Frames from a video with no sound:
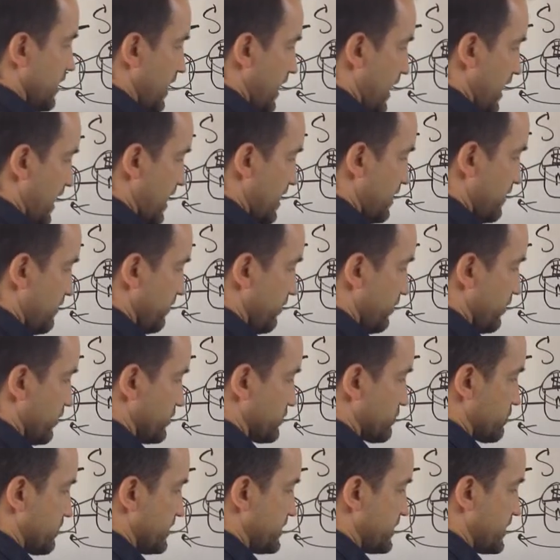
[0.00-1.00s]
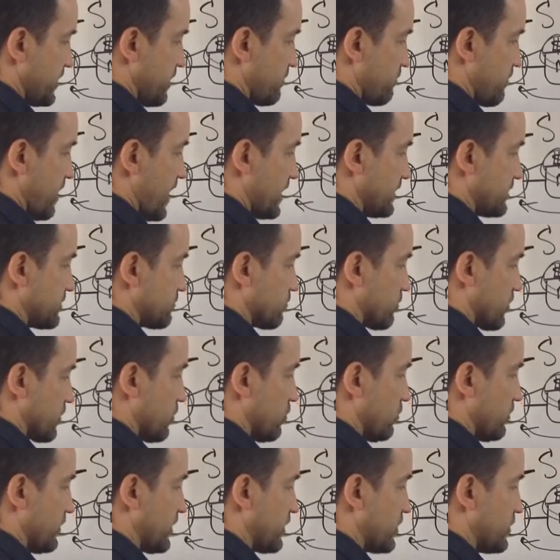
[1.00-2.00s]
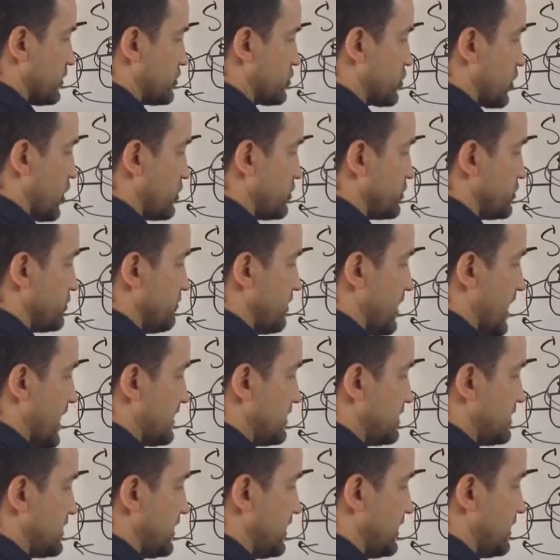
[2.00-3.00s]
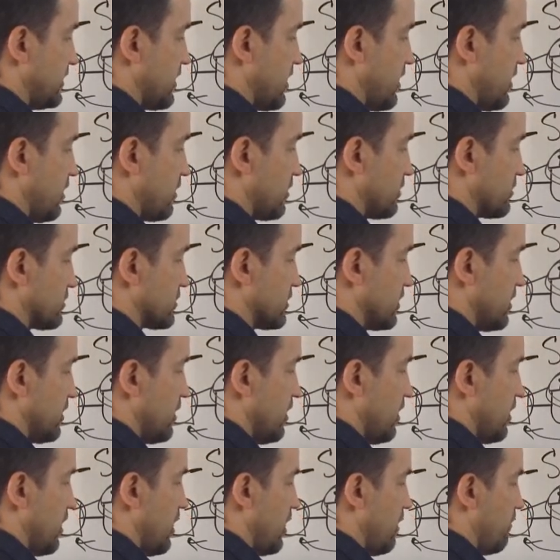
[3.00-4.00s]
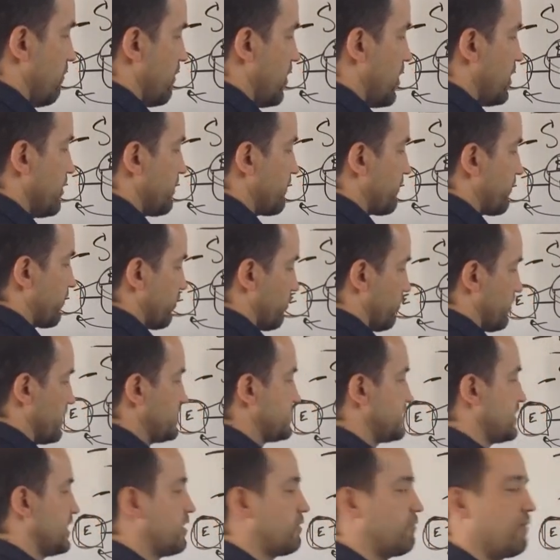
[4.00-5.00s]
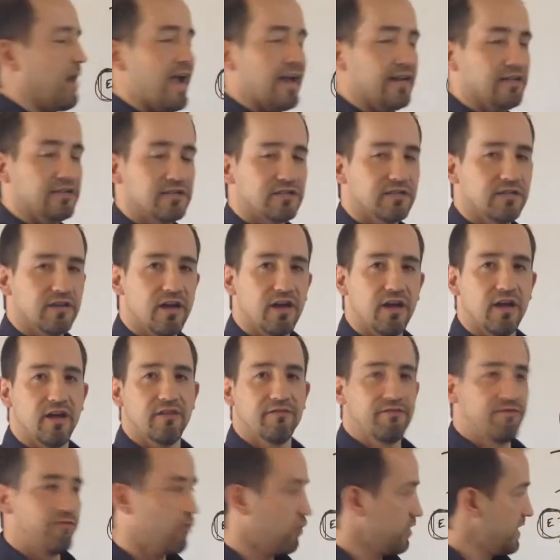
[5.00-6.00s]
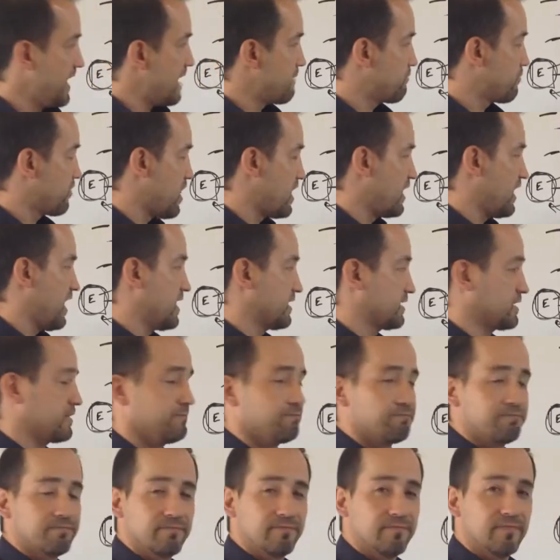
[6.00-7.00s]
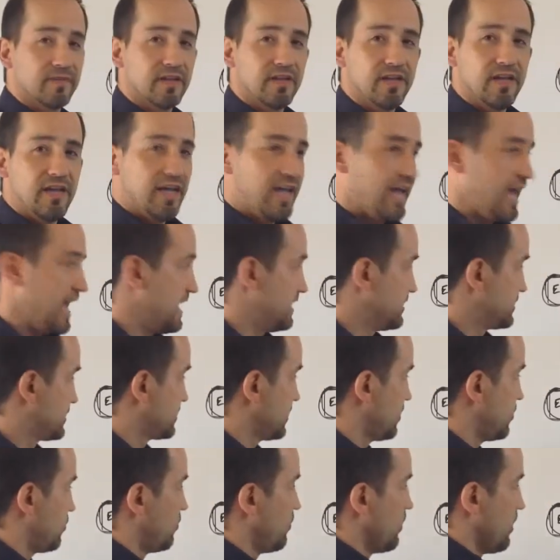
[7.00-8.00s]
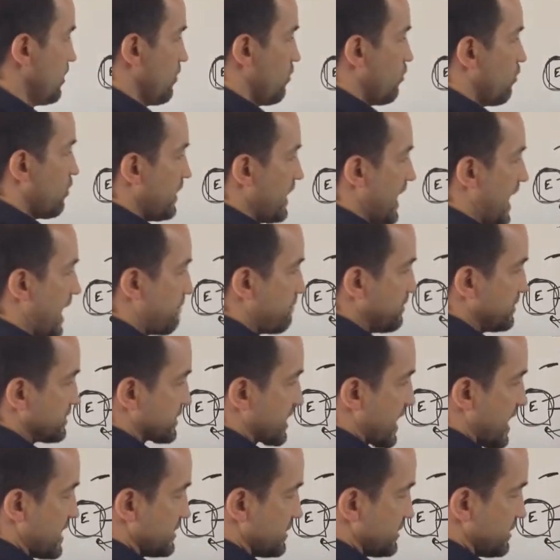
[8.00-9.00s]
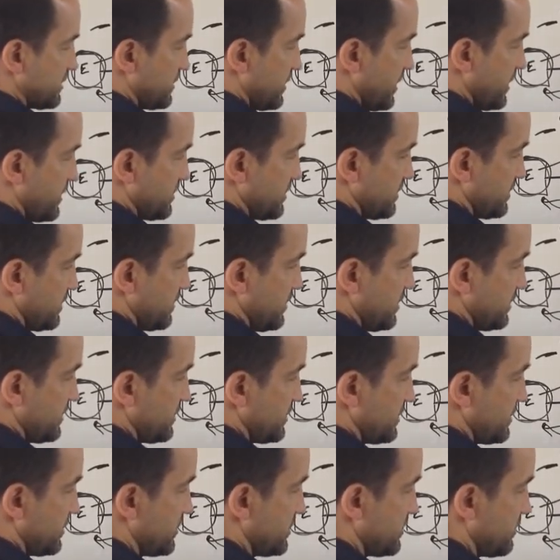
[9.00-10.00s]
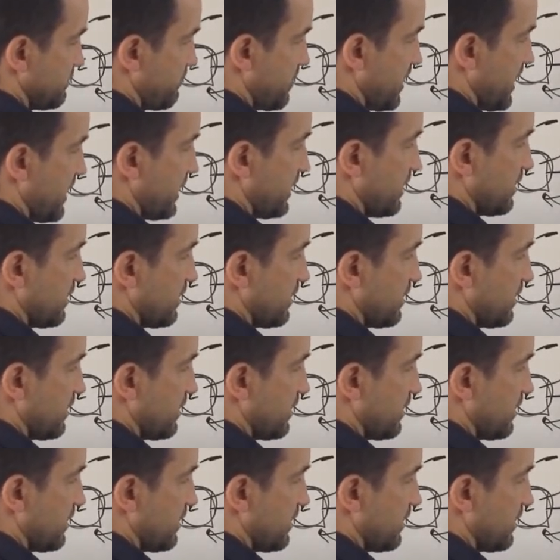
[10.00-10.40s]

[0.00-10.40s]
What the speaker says: and those resale rights, we're only going to charge you $19 a month for resale rights for that product. And so what happens, guys, is this system right